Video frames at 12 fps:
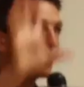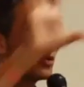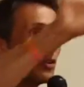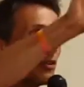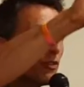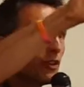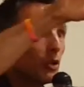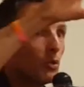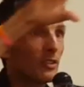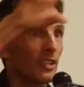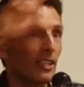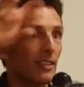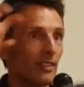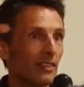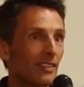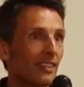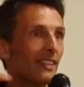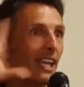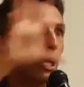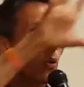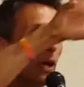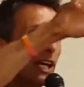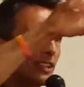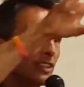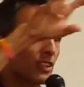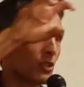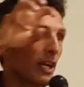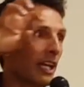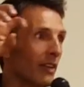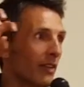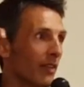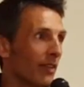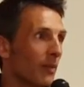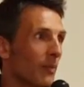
to diffuse it, to take away its strength.